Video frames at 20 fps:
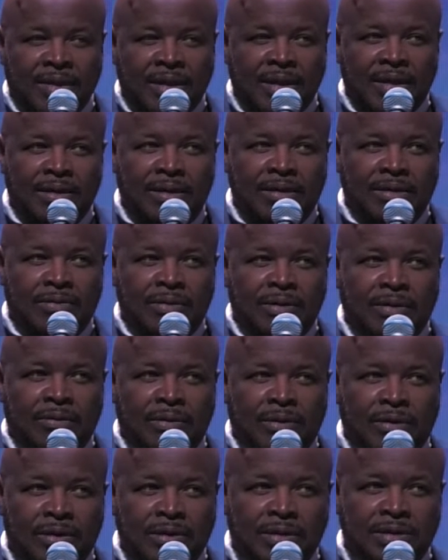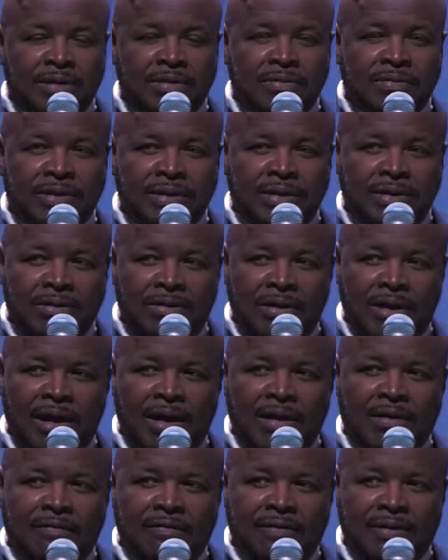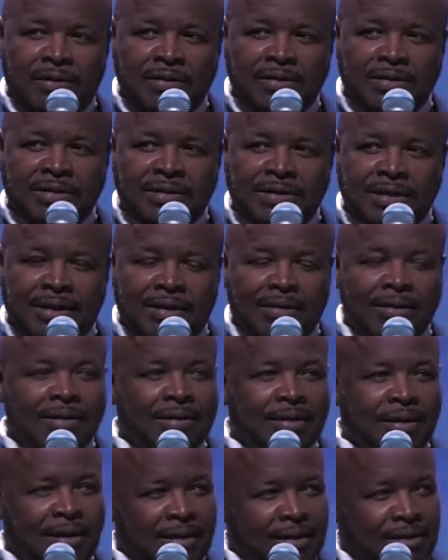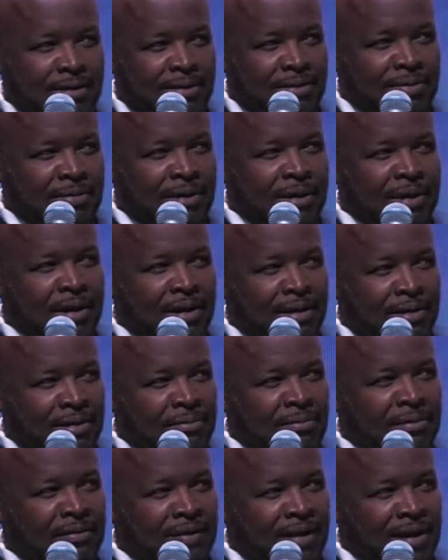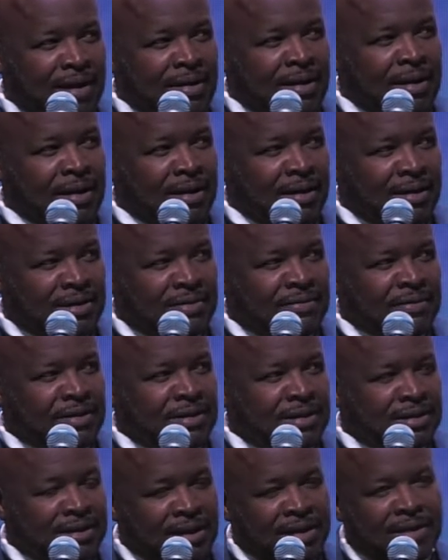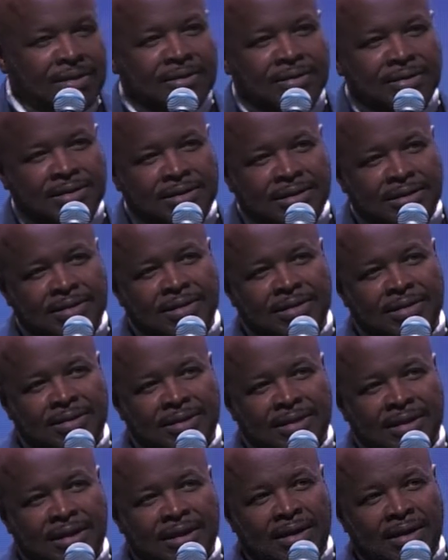You know what works when you have folks that look like you that are out there providing that conservation technical assistance.